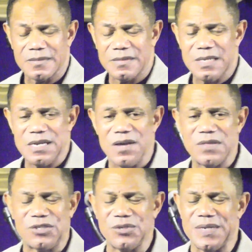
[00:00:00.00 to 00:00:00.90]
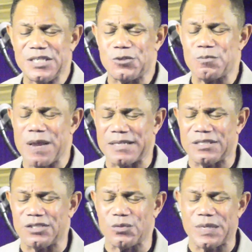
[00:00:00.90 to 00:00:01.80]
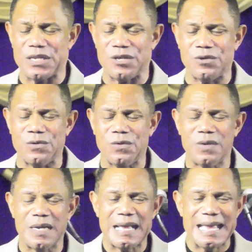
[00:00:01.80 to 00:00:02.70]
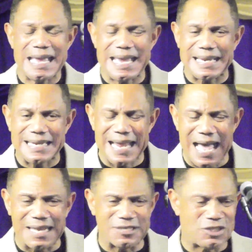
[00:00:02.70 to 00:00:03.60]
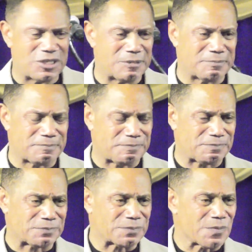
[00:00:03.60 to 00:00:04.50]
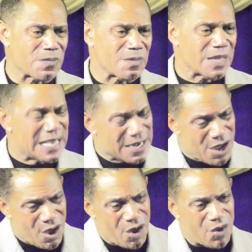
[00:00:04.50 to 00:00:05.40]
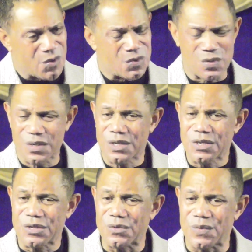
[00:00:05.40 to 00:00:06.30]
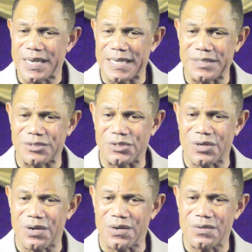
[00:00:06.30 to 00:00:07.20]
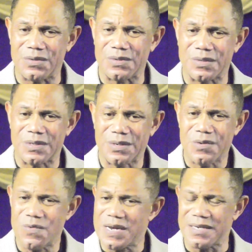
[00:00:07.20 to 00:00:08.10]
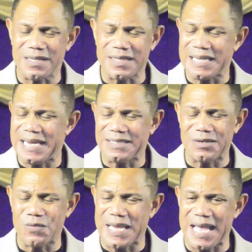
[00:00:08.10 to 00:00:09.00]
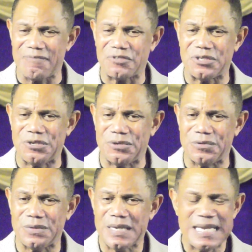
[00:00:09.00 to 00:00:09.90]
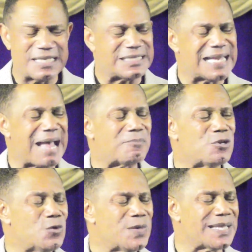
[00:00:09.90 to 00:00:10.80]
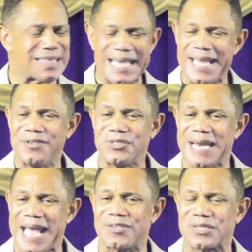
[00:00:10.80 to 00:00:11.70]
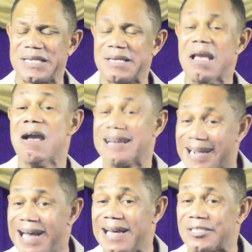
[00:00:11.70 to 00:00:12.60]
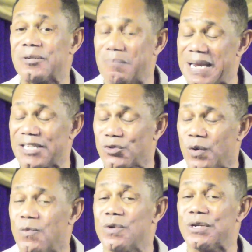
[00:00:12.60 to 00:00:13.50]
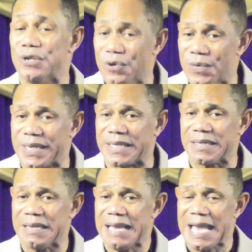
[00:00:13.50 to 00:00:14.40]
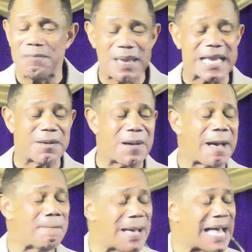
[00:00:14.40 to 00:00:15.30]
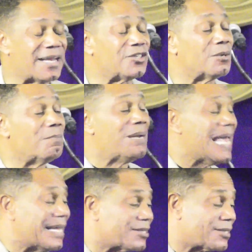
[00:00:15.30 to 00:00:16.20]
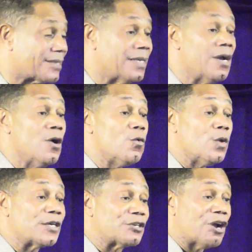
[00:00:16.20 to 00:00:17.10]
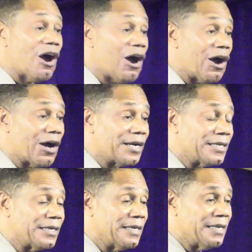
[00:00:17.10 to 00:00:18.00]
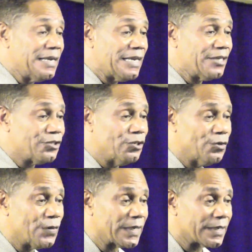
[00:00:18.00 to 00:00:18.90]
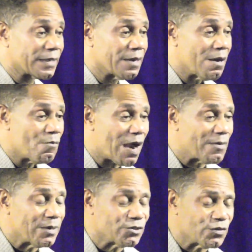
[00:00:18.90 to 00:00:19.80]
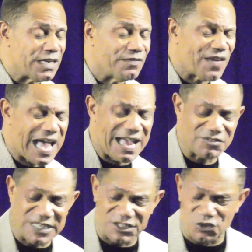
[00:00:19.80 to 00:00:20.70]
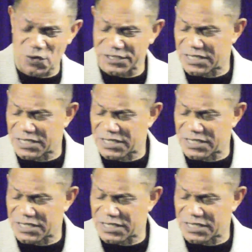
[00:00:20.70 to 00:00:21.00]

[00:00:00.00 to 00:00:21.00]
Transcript: You know that you're in his presence when you acknowledge him in all your ways, y'all. One of the things that we have to do is stop doing things and asking God to bless what we're doing and make up our mind to bless what God is doing. Proverbs three five says, trust in